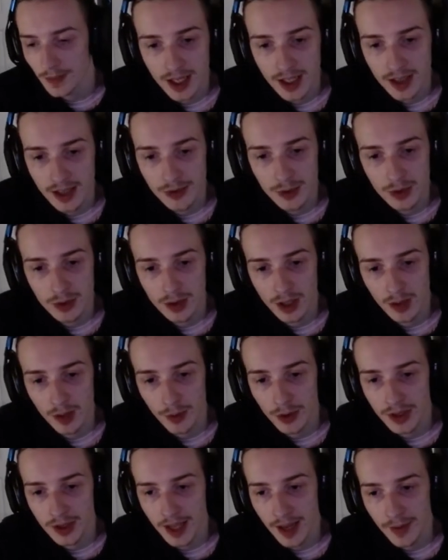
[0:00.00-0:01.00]
and gives you a lot
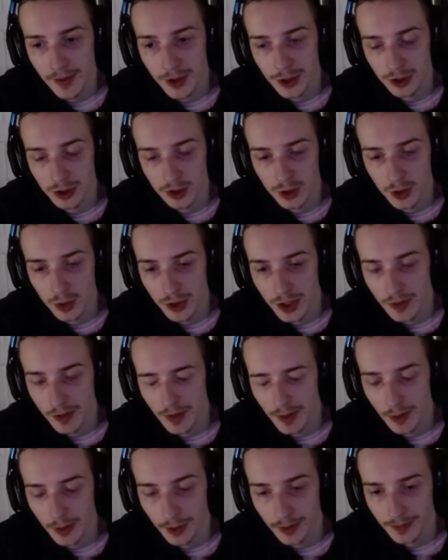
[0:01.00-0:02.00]
more damage on squishy
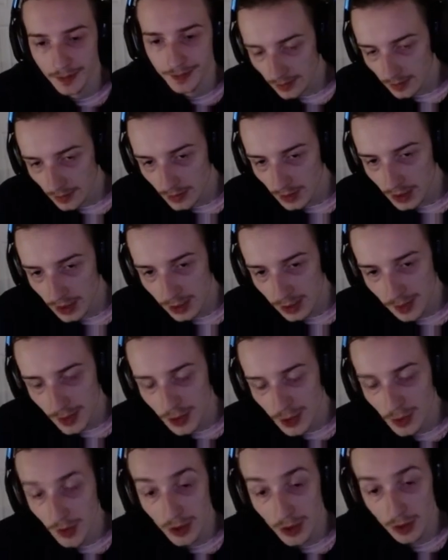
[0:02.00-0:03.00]
people,
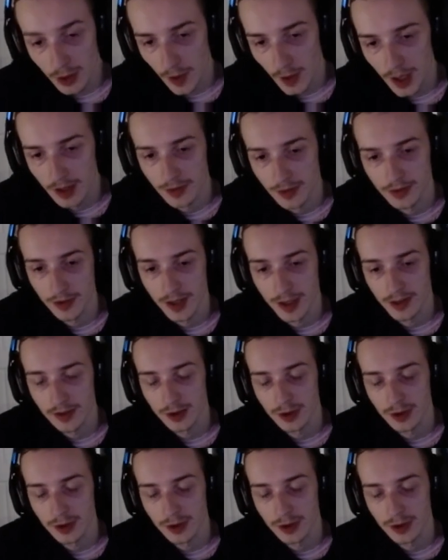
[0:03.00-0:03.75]
especially when they're low health, right?